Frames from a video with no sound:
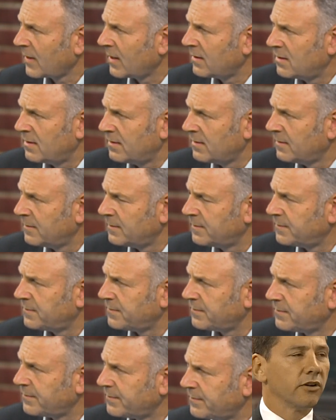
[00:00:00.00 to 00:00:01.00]
Well, there
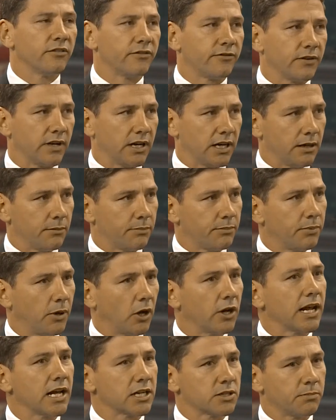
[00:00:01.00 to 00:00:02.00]
are a number of
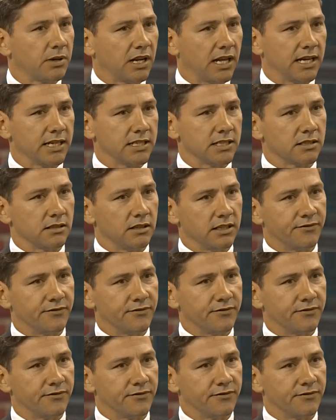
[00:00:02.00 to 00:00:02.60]
potash plays